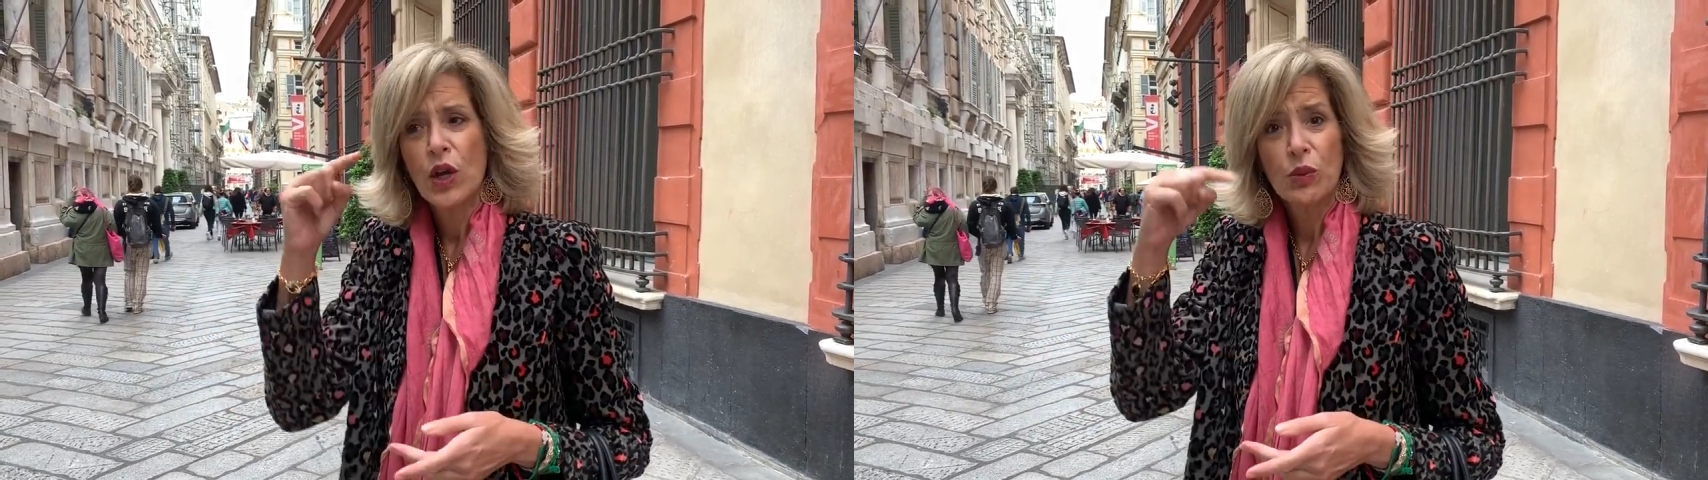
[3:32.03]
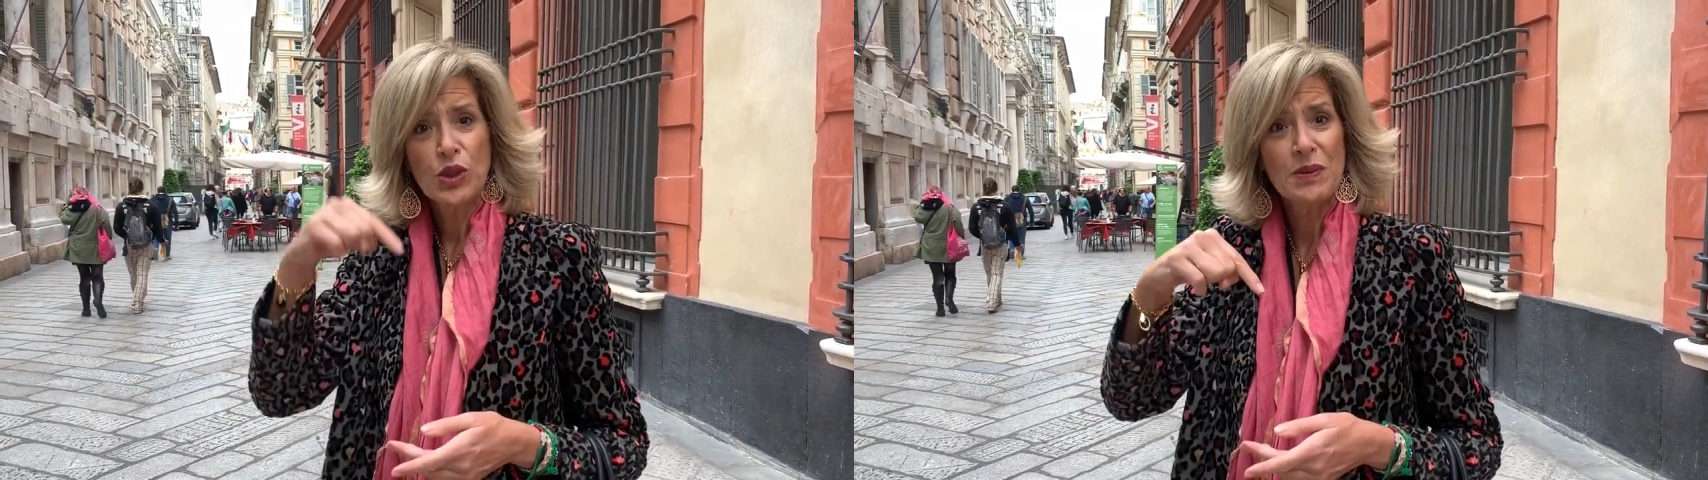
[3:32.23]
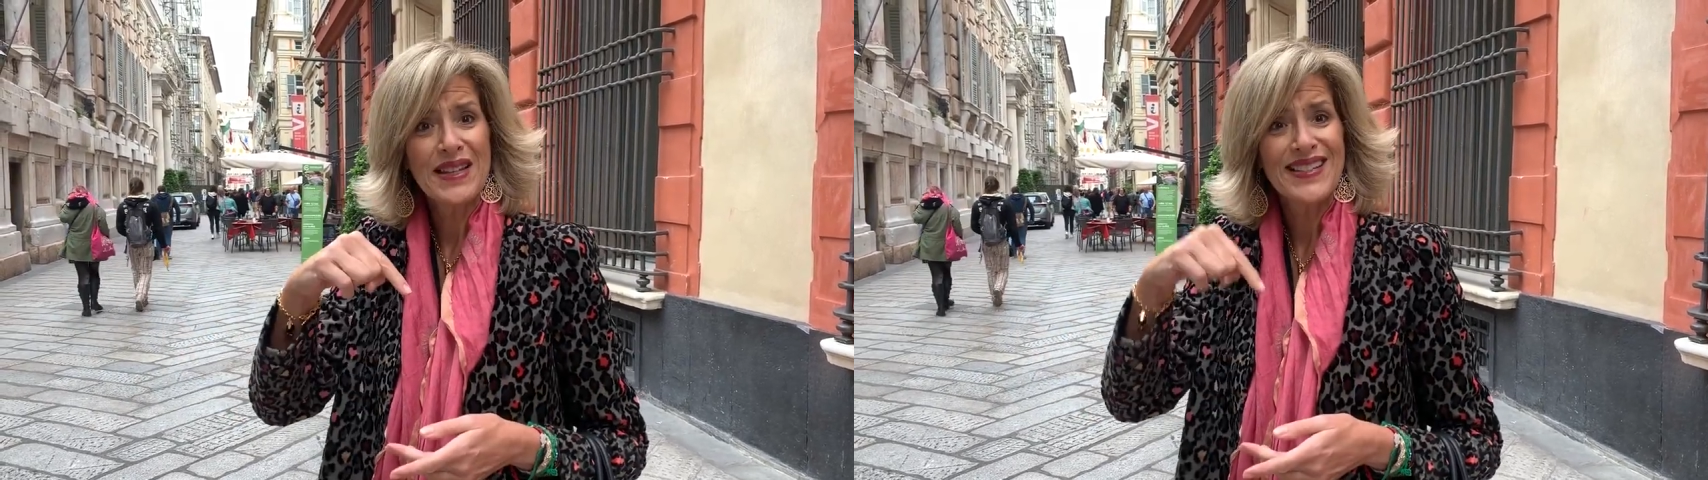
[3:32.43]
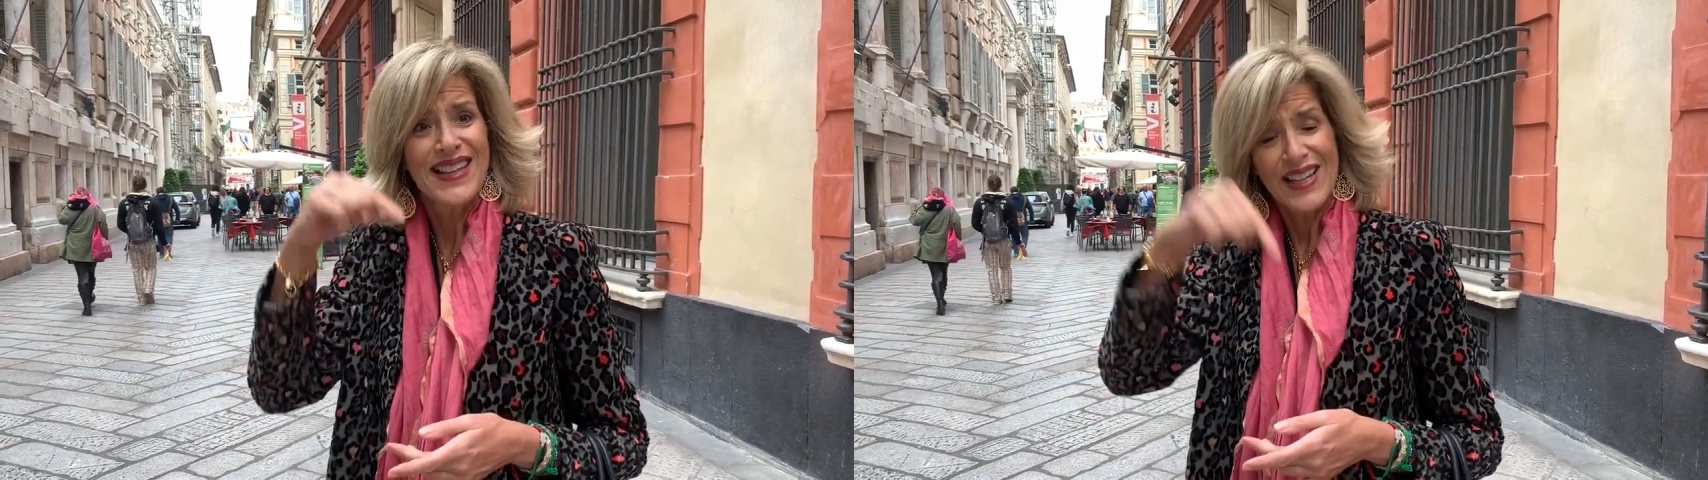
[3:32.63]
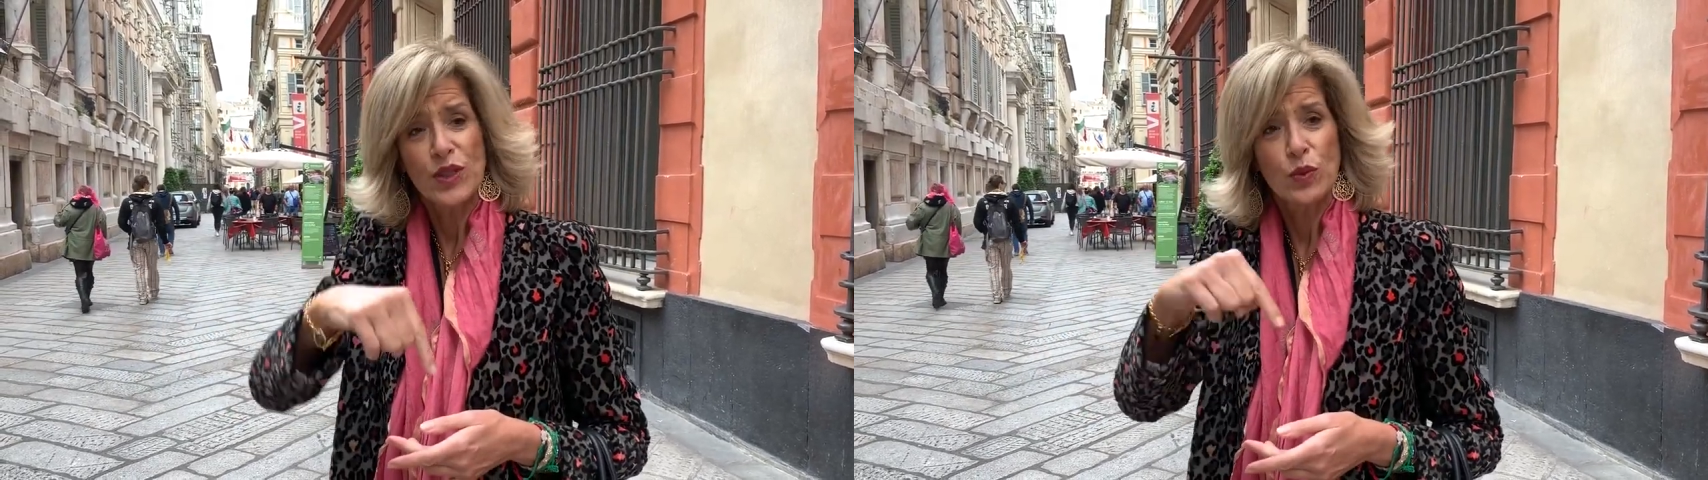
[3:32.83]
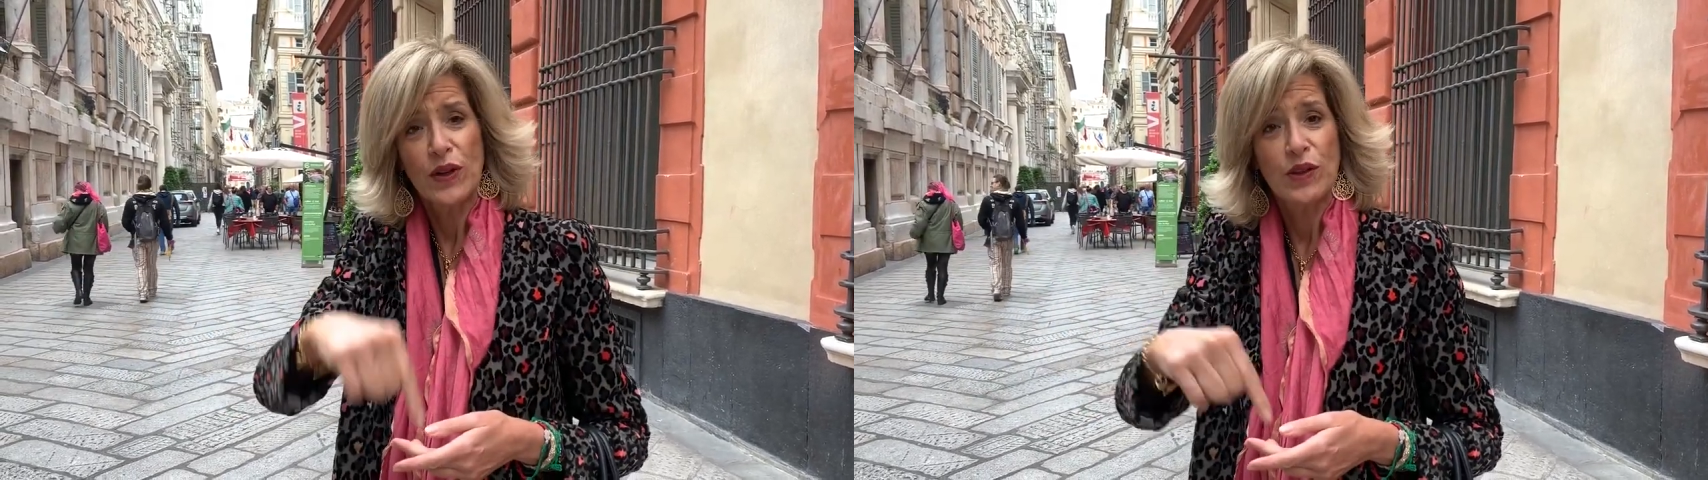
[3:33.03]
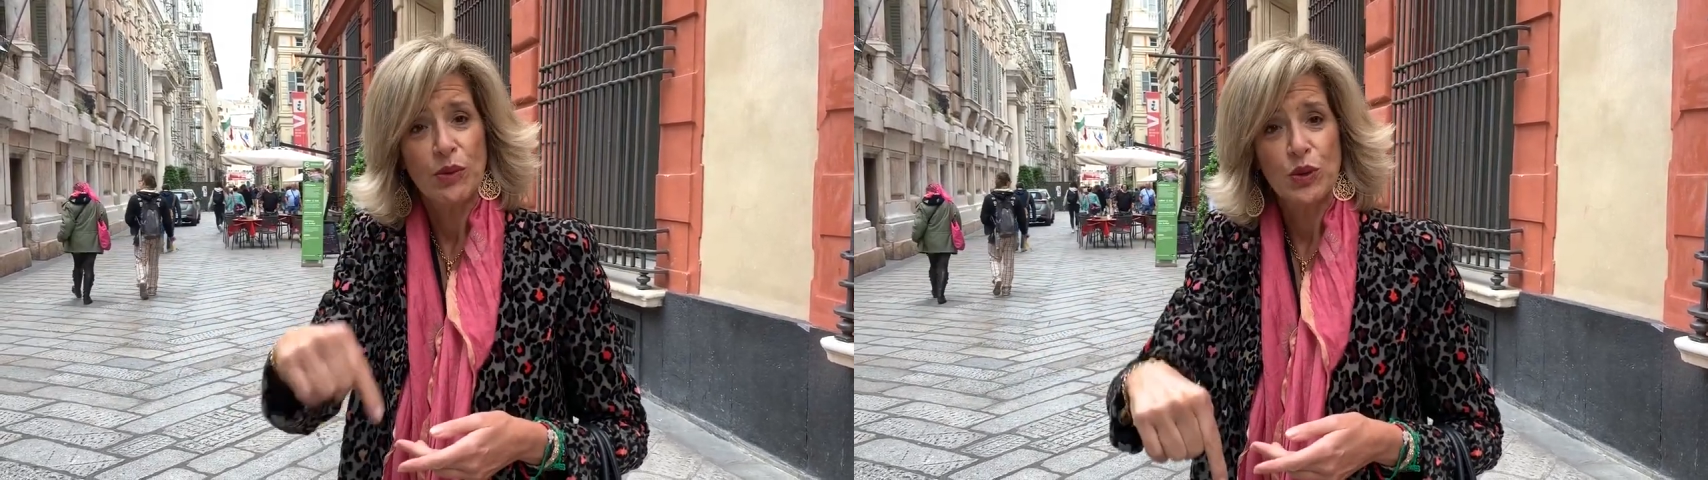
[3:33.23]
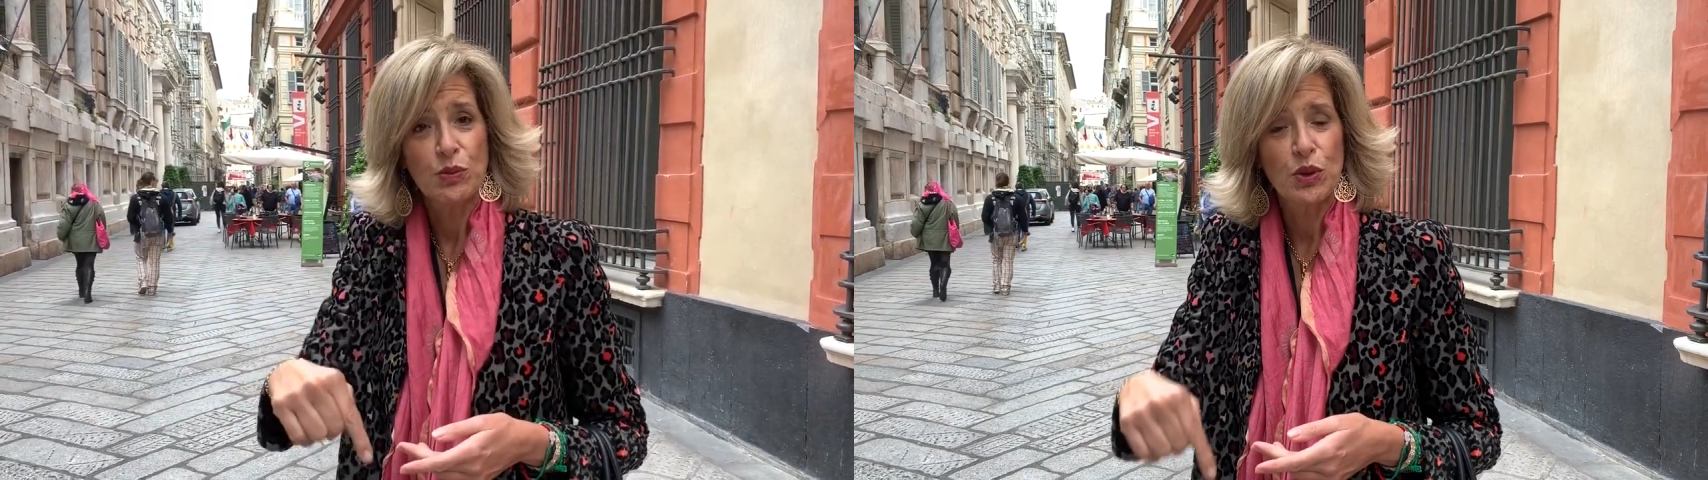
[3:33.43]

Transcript: which means it's one of the most